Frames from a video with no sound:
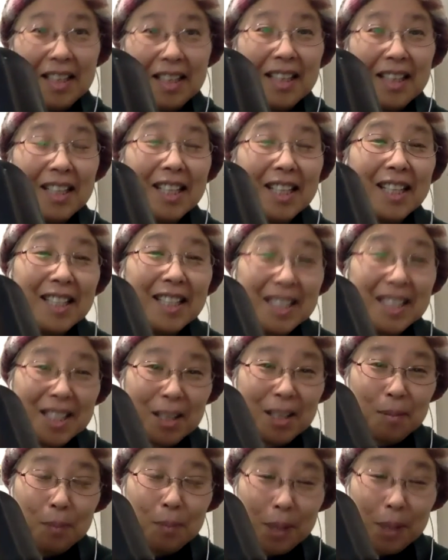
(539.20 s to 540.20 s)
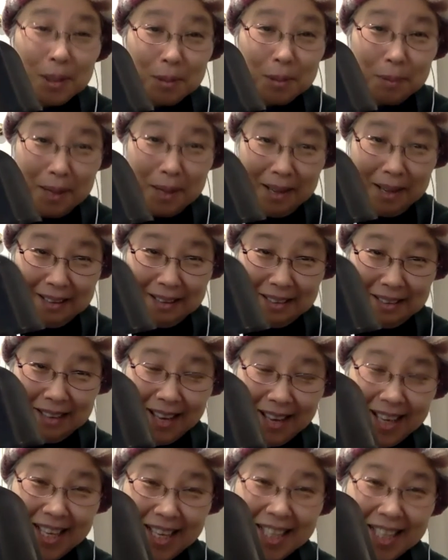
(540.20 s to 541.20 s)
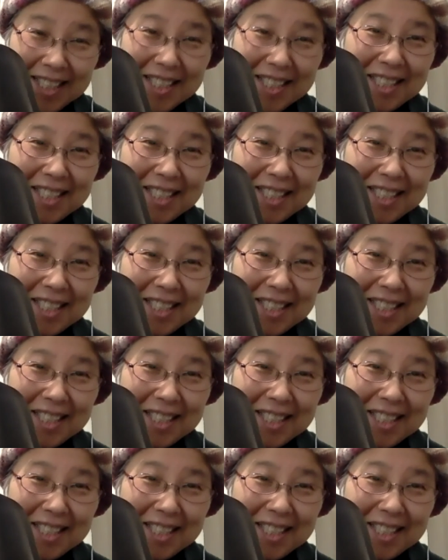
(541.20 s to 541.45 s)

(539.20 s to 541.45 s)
It's a bunt pan, yes.